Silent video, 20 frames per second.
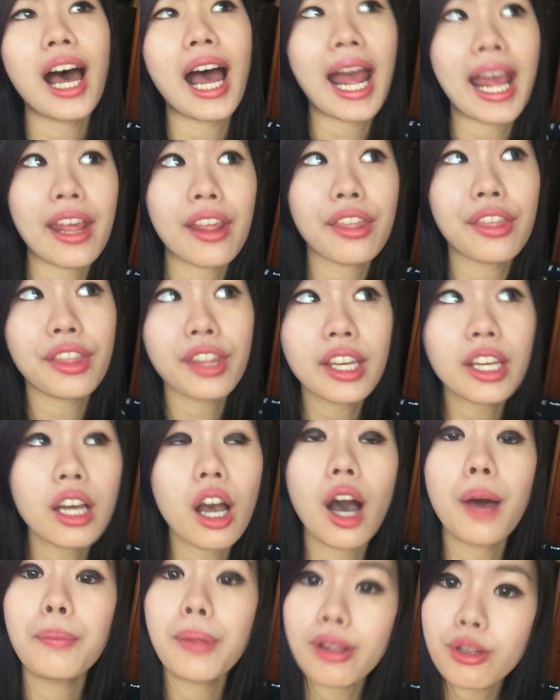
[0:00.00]
I think
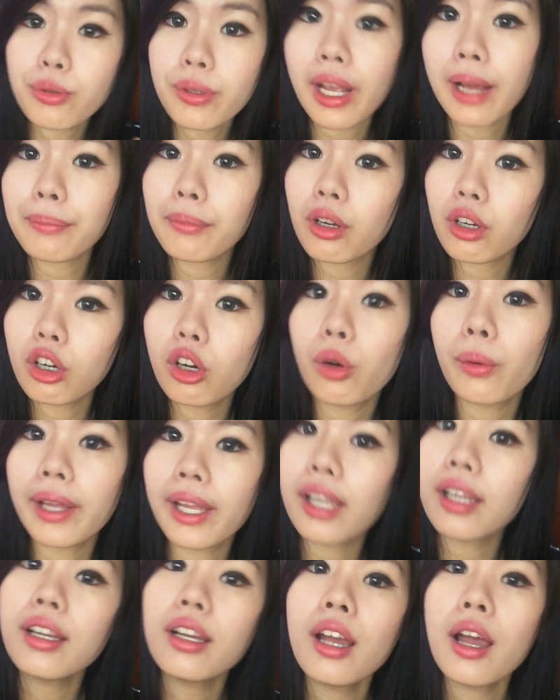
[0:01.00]
next week I'm not
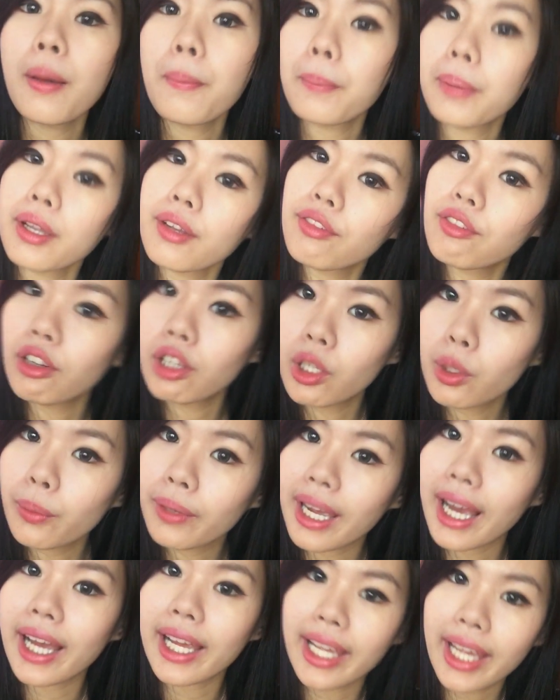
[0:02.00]
going, but the following
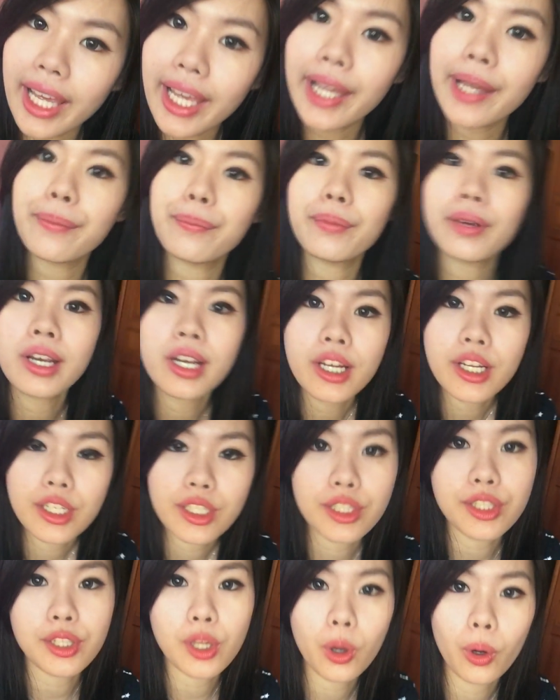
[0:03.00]
week I am.
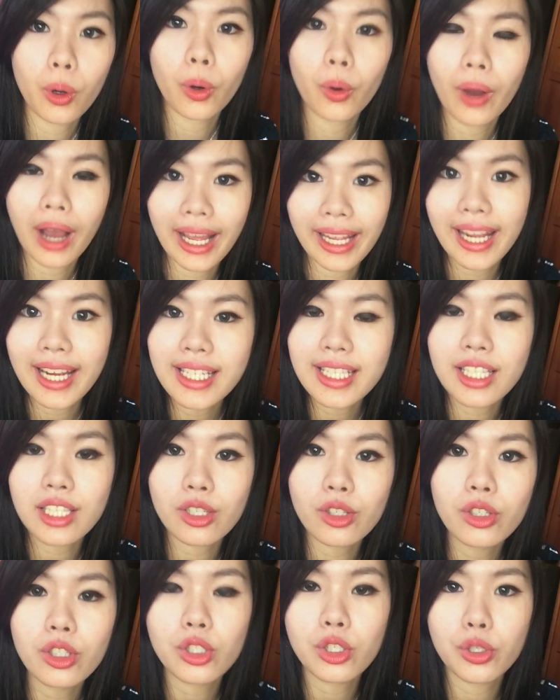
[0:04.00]
So I guess it's
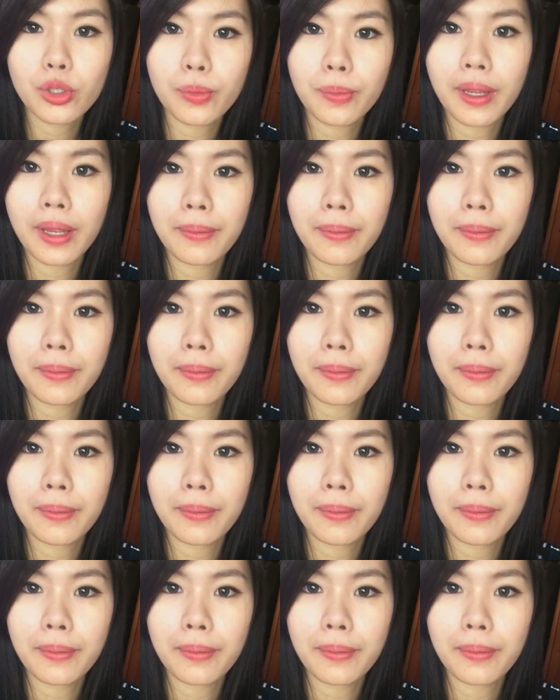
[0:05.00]
good to be